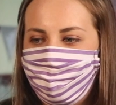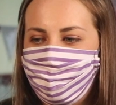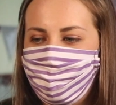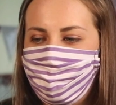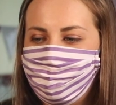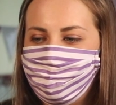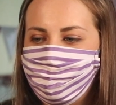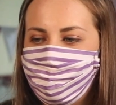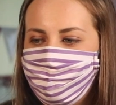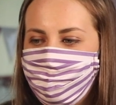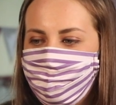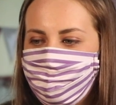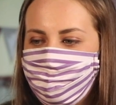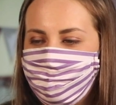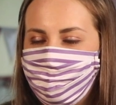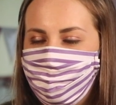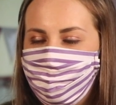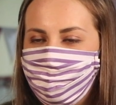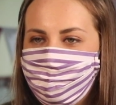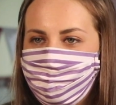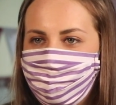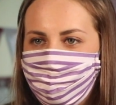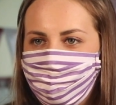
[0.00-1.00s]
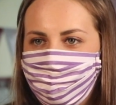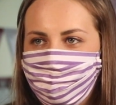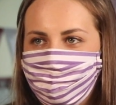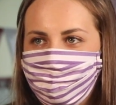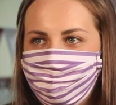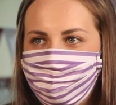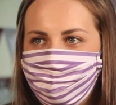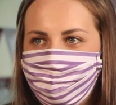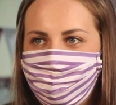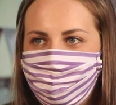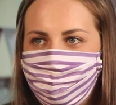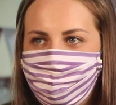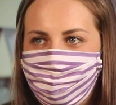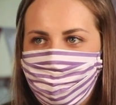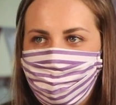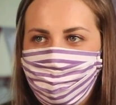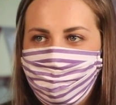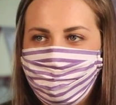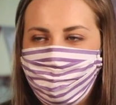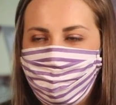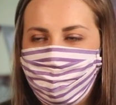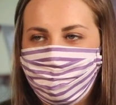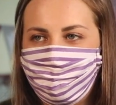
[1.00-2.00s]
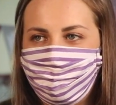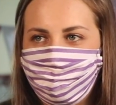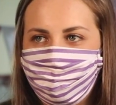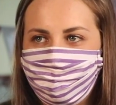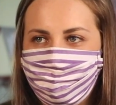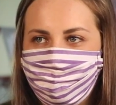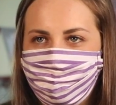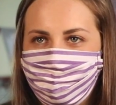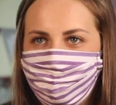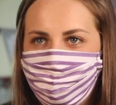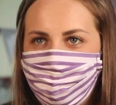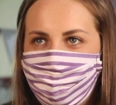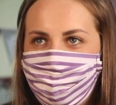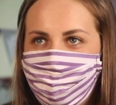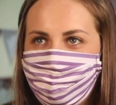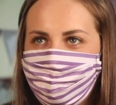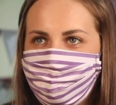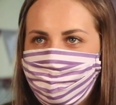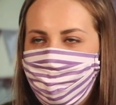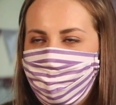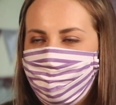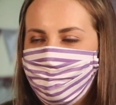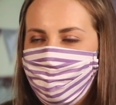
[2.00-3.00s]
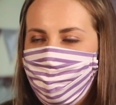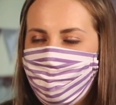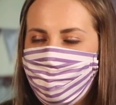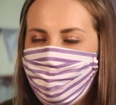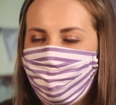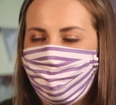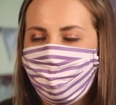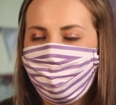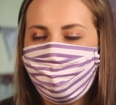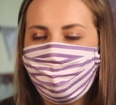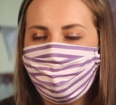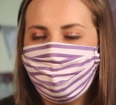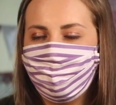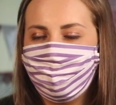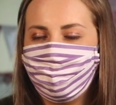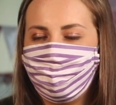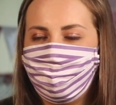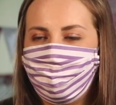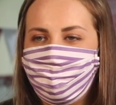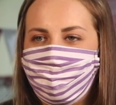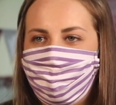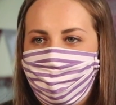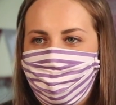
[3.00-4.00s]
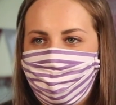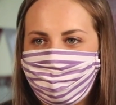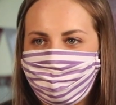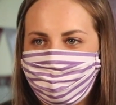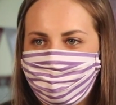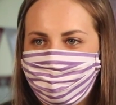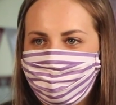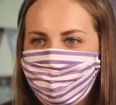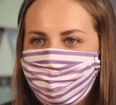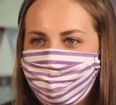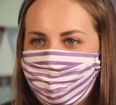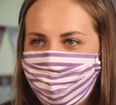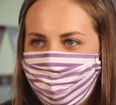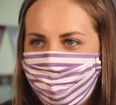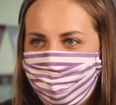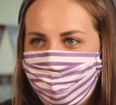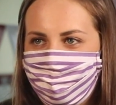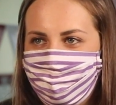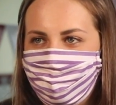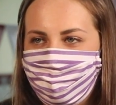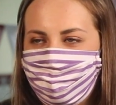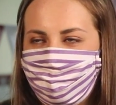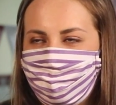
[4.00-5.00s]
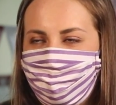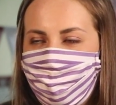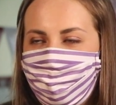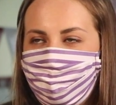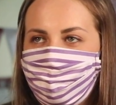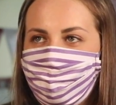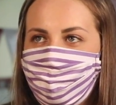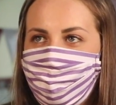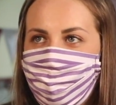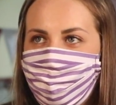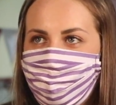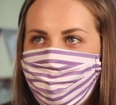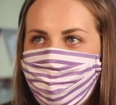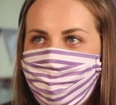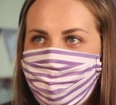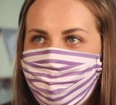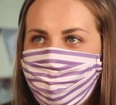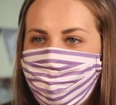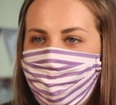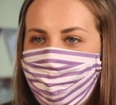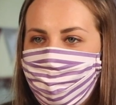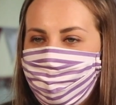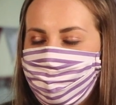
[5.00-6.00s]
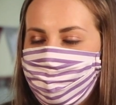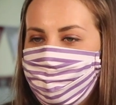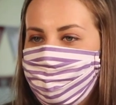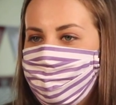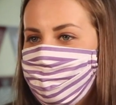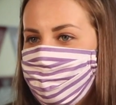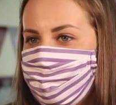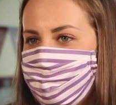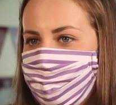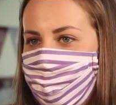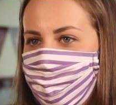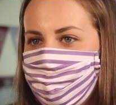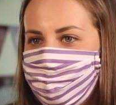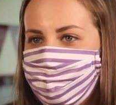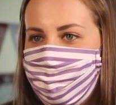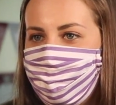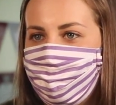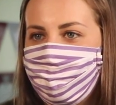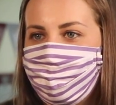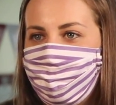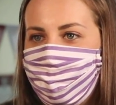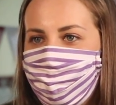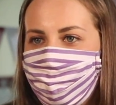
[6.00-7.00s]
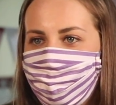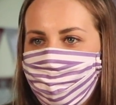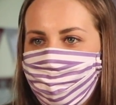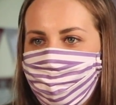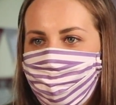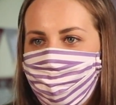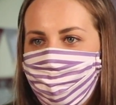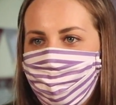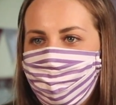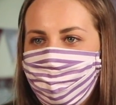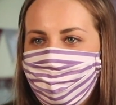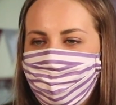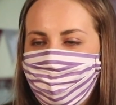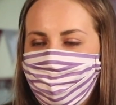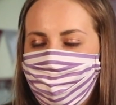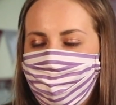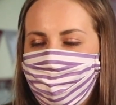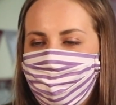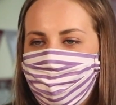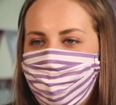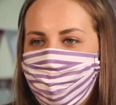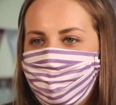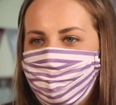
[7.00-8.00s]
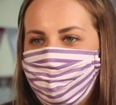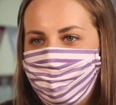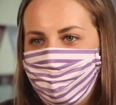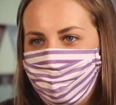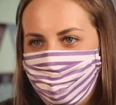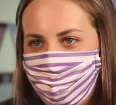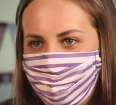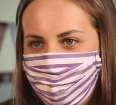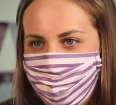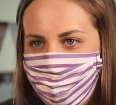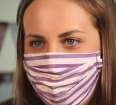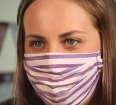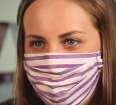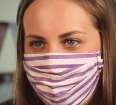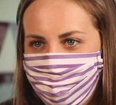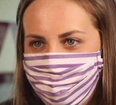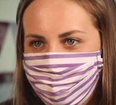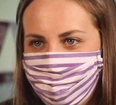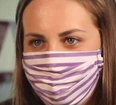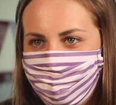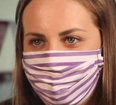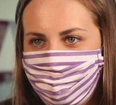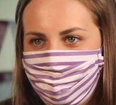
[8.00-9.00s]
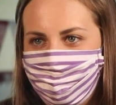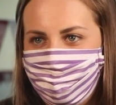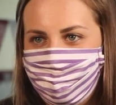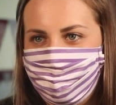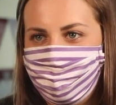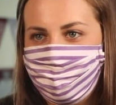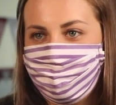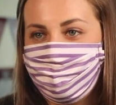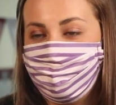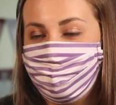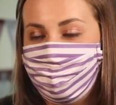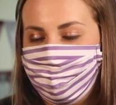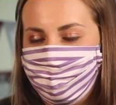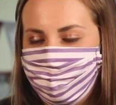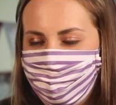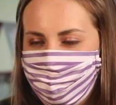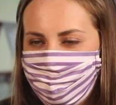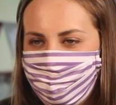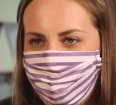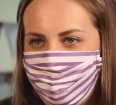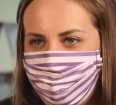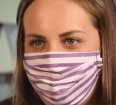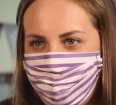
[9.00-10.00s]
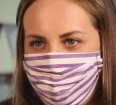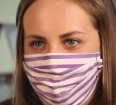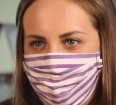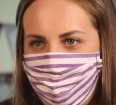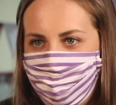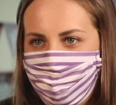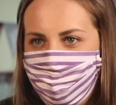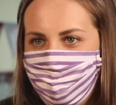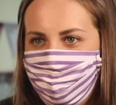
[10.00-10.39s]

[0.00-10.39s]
I'm from a small town in Alabama, right outside of Mobile, called Axis. So I grew up with in a small town area. I had one older brother, and he's 11 years older than me.